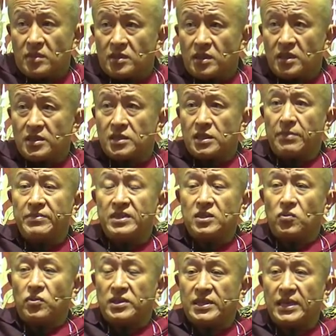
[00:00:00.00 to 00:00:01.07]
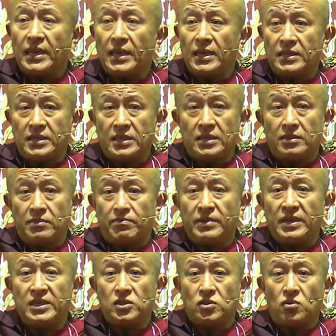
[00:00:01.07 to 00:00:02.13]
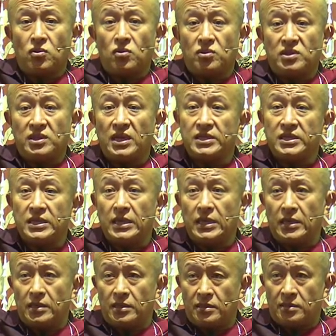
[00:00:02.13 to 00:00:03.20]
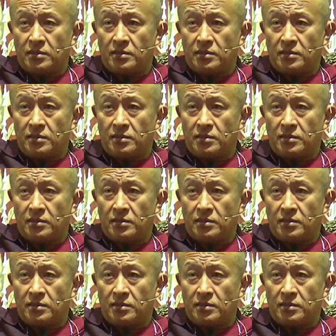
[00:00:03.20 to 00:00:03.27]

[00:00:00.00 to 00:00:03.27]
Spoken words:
The summit was held in a place called Rajgir.